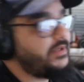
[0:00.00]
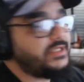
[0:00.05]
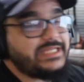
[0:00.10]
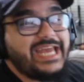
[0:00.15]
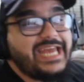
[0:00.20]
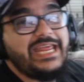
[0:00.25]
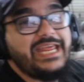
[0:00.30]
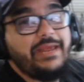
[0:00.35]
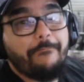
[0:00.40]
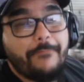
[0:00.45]
And
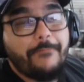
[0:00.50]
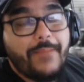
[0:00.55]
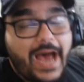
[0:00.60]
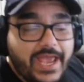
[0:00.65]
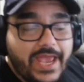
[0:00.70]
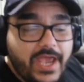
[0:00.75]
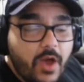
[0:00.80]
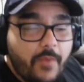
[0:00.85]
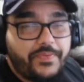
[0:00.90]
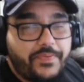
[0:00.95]
in my
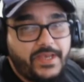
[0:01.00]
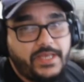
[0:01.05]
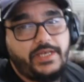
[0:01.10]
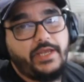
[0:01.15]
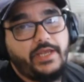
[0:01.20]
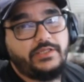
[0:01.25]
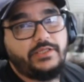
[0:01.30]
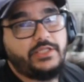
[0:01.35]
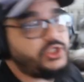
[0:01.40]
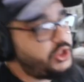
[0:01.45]
opinion,
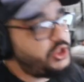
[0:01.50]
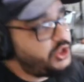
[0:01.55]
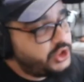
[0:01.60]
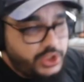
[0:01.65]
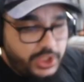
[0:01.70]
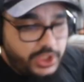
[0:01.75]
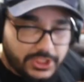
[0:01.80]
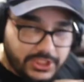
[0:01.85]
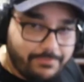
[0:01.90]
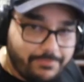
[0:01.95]
this is
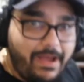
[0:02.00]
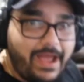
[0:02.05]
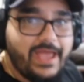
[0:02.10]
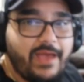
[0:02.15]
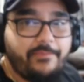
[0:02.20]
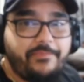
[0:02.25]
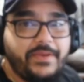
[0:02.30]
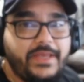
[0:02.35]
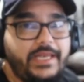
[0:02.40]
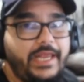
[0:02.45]
just my
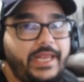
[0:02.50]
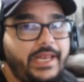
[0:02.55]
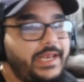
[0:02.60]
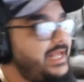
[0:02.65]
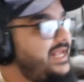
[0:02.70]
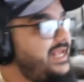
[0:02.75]
opinion,